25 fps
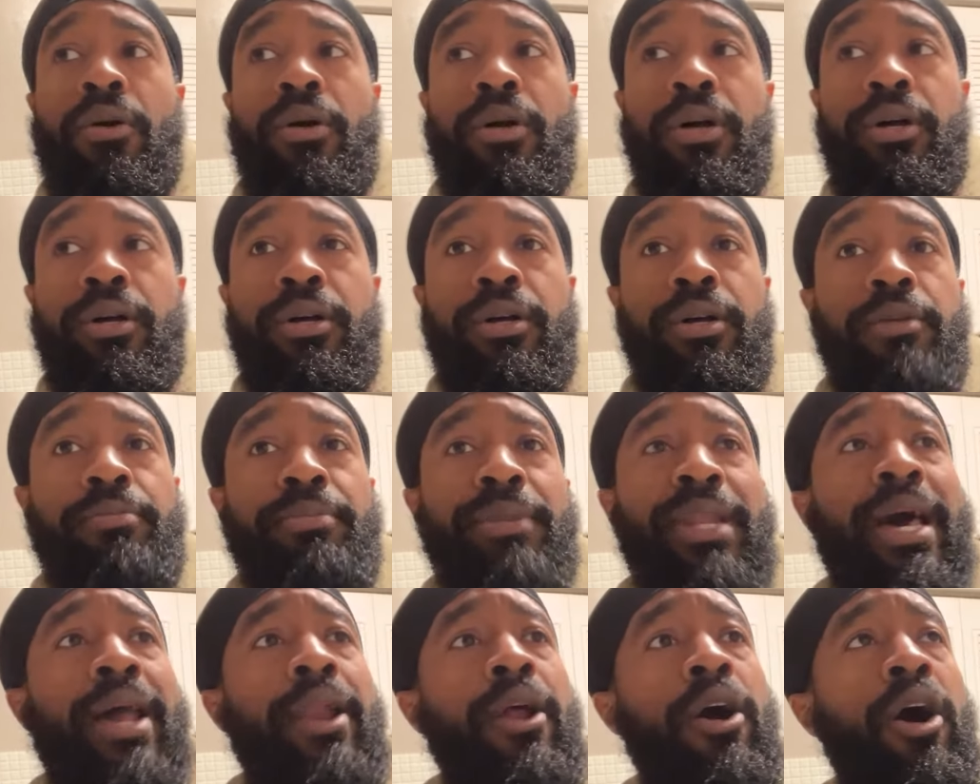
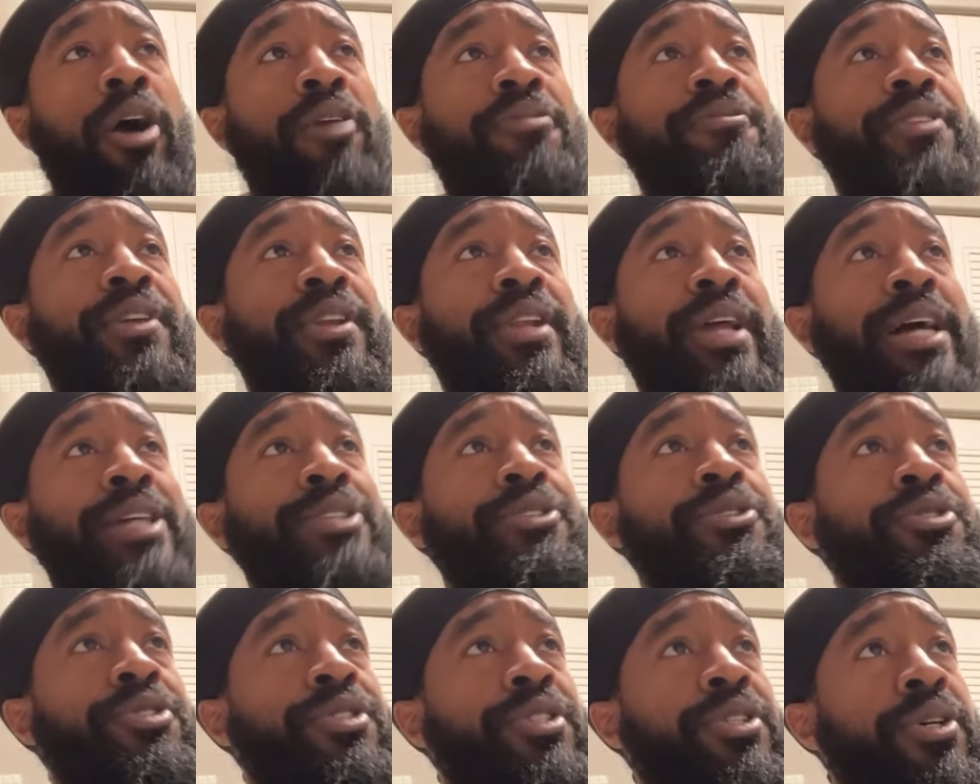Not often. I
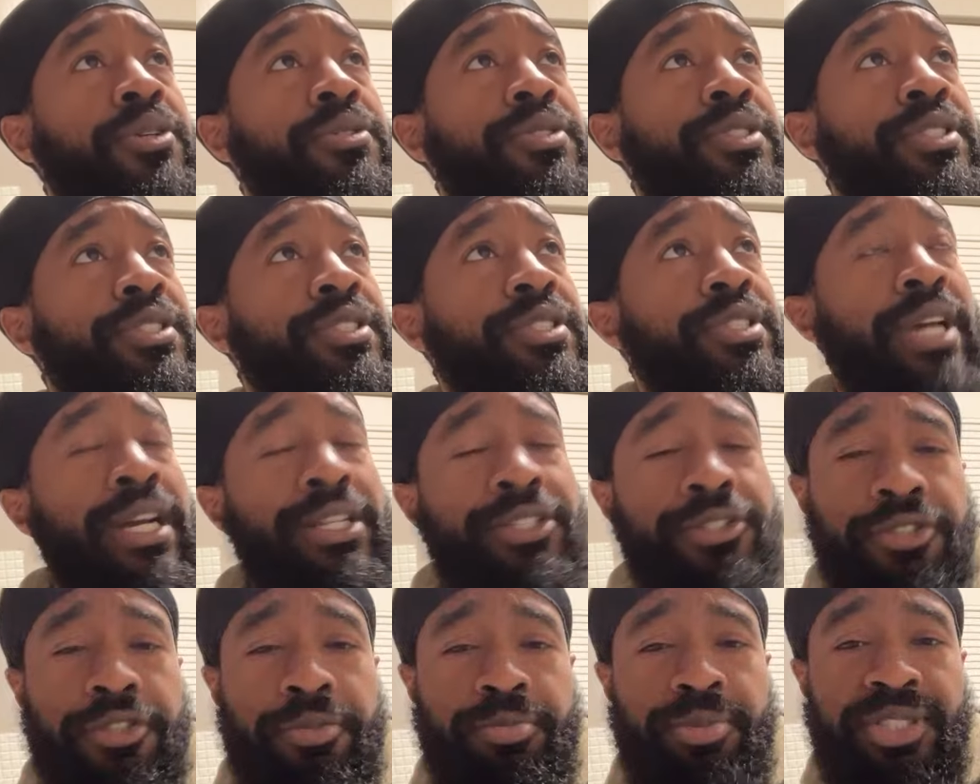used
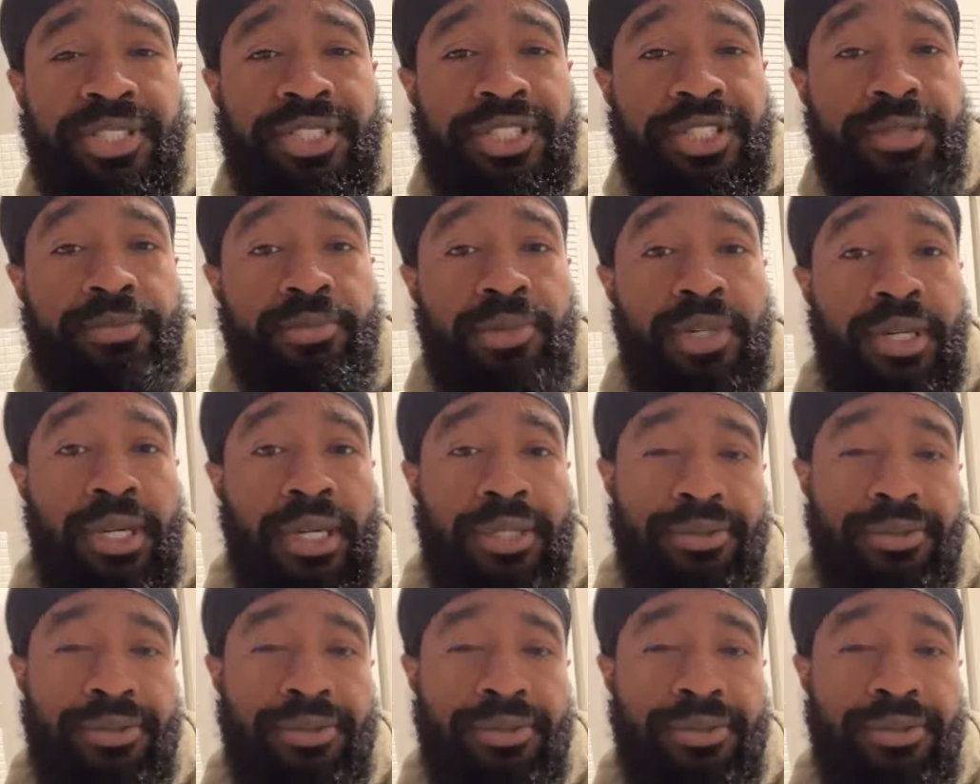to be a gym rat.